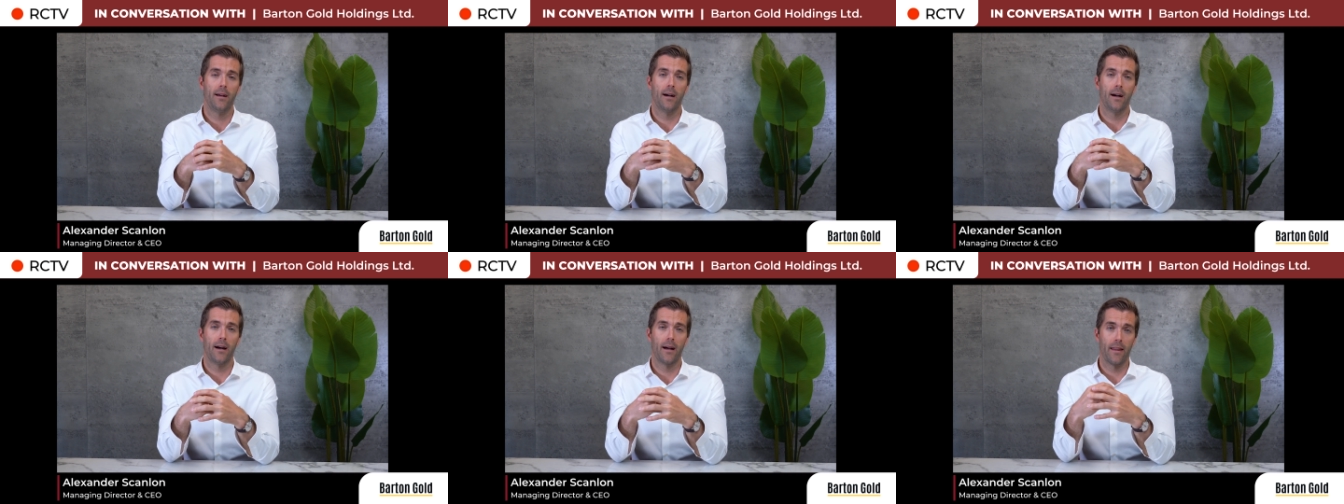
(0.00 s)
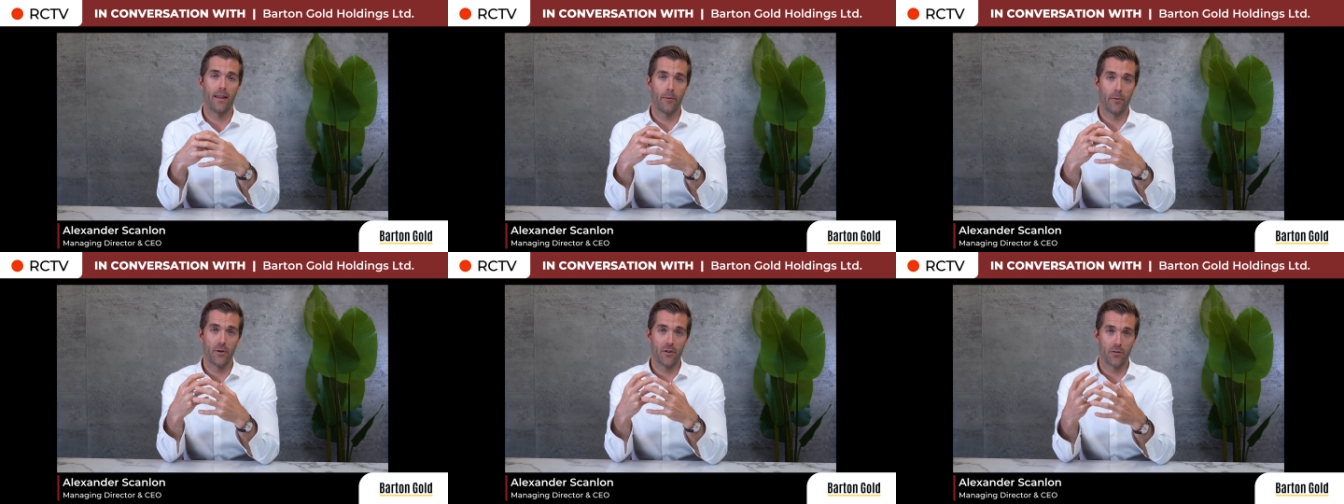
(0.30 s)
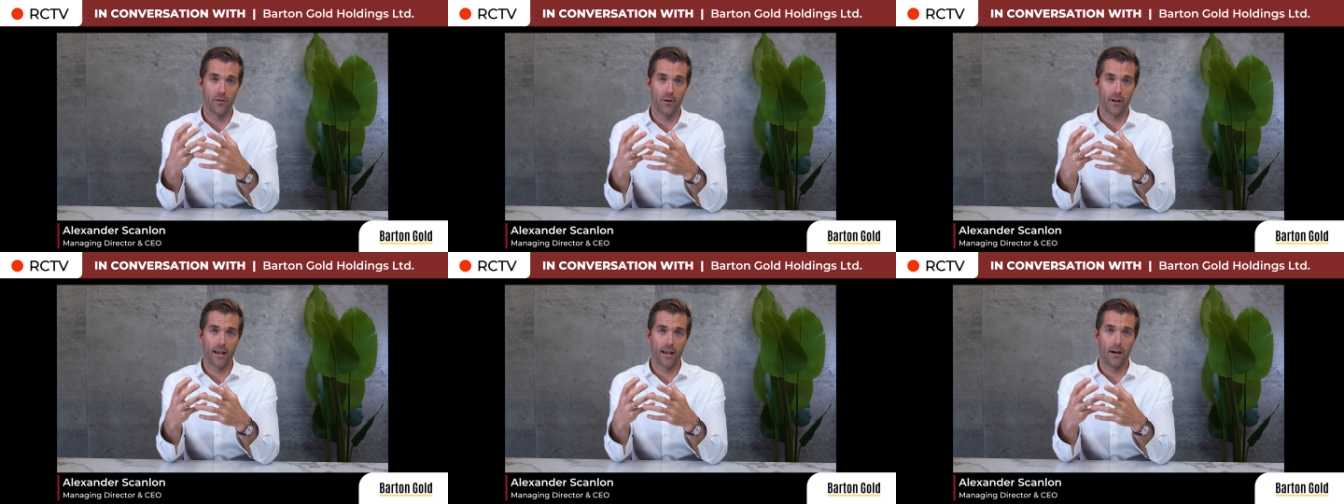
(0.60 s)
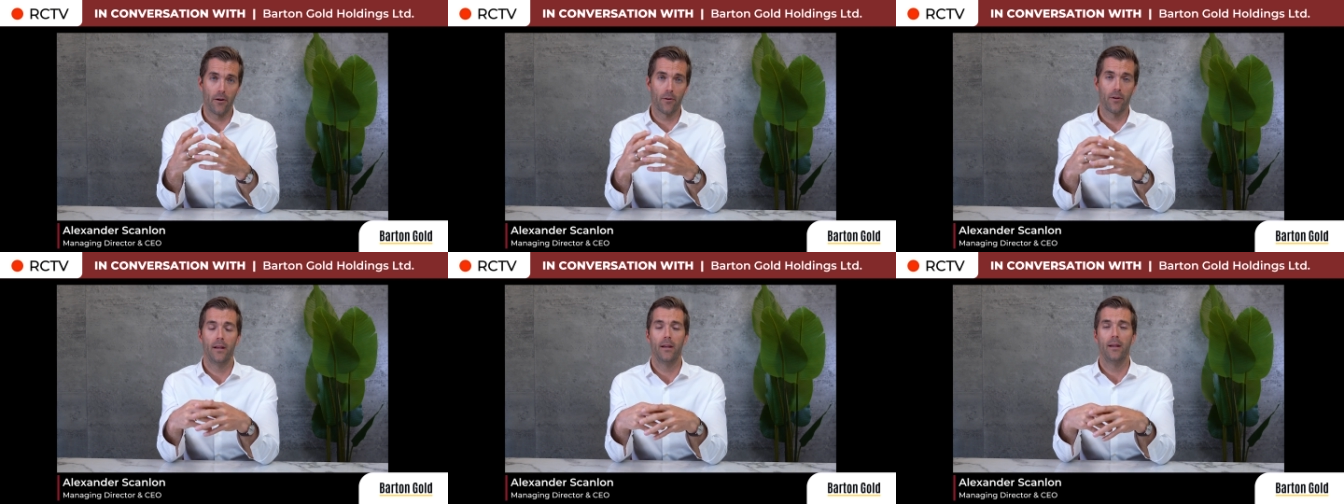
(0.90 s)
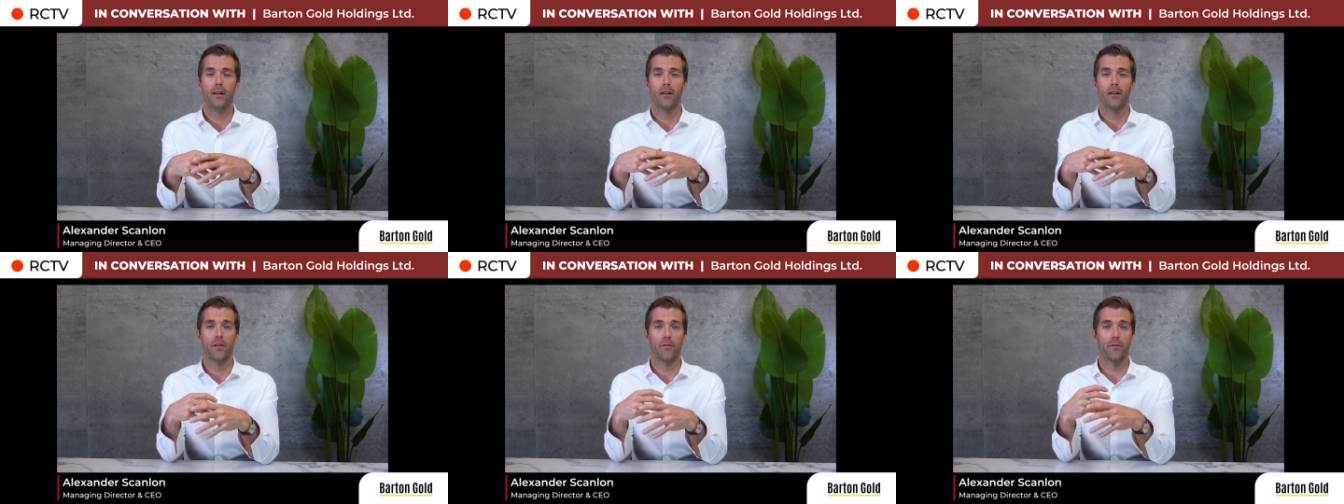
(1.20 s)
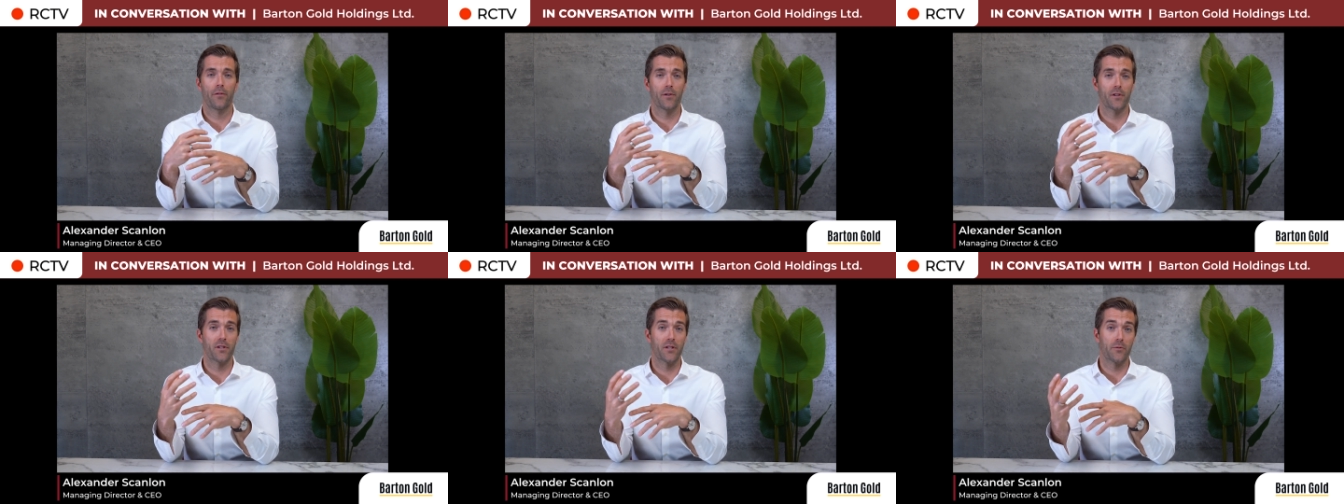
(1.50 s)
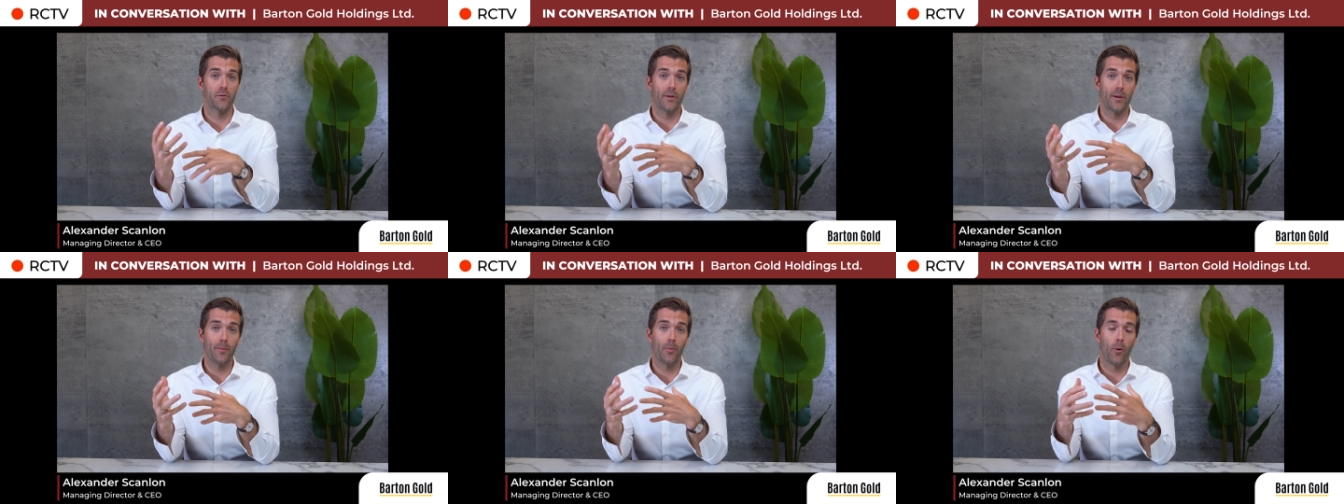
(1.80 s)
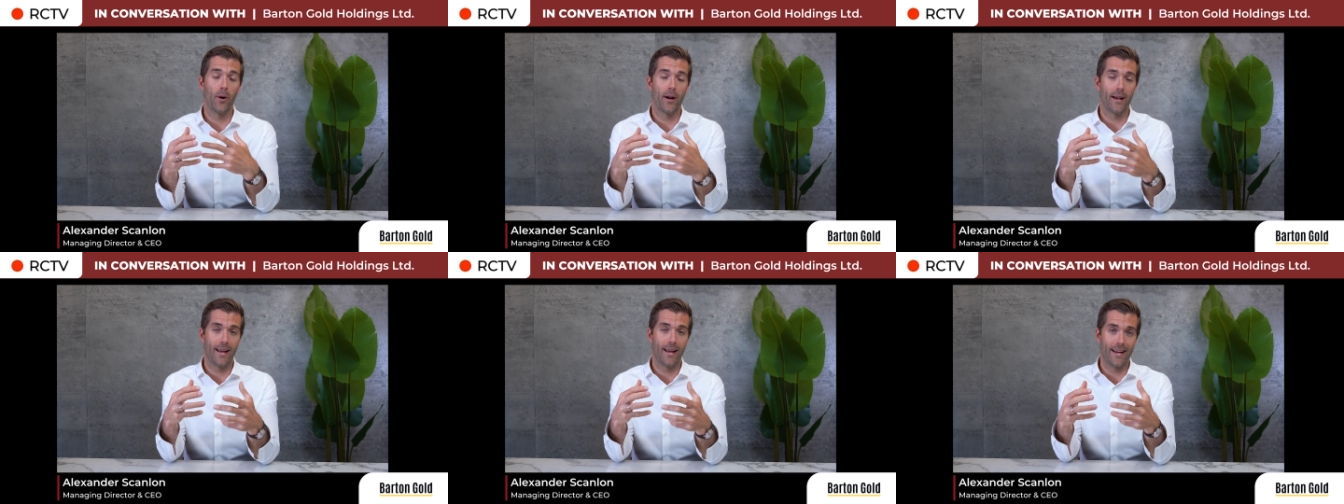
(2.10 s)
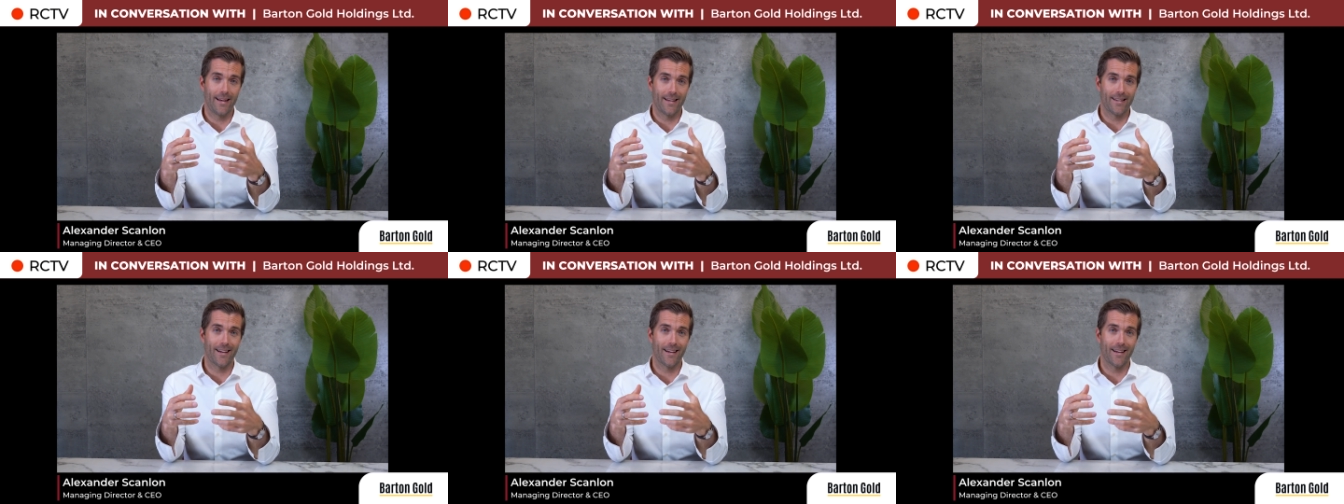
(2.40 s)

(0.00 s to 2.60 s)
that we took out, the first 3.8